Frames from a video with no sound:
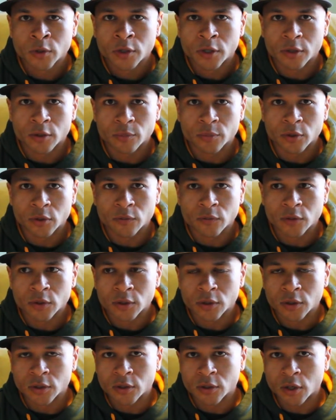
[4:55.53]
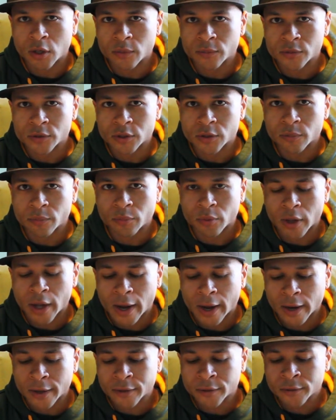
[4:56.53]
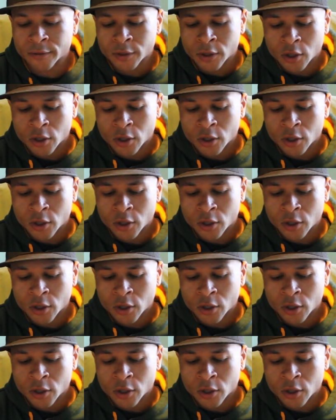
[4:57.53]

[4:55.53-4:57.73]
and the PVD comes in black,